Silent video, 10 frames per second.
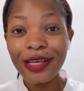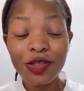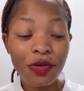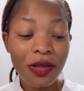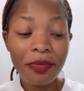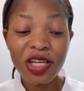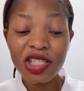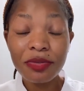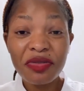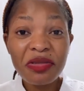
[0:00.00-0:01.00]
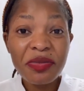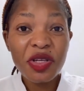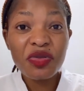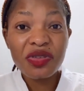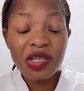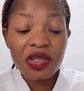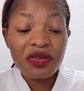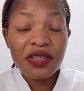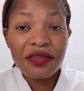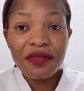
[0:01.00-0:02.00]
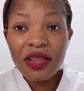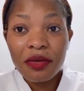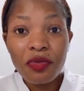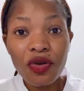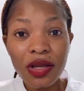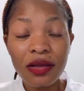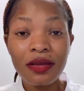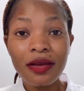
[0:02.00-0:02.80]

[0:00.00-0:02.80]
So imagine, probably you send your CV in the morning,